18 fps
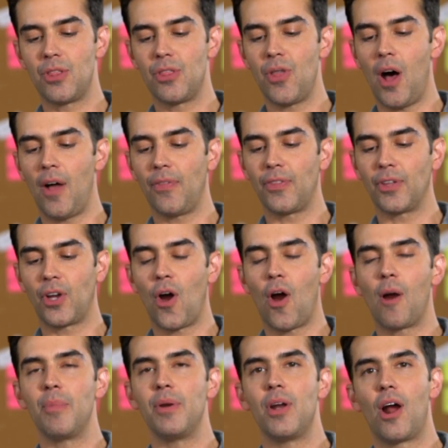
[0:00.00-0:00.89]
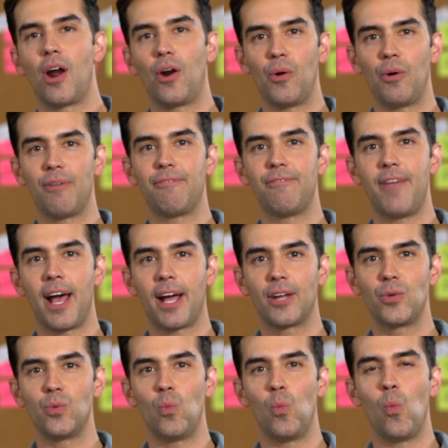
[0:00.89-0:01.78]
thought the Carbonaro
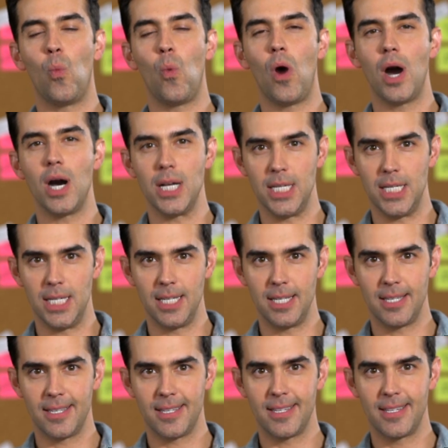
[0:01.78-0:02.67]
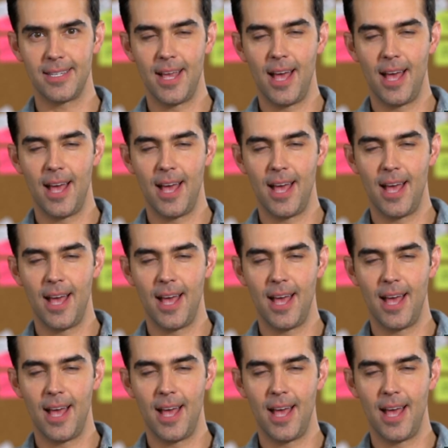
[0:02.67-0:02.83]
Effect was?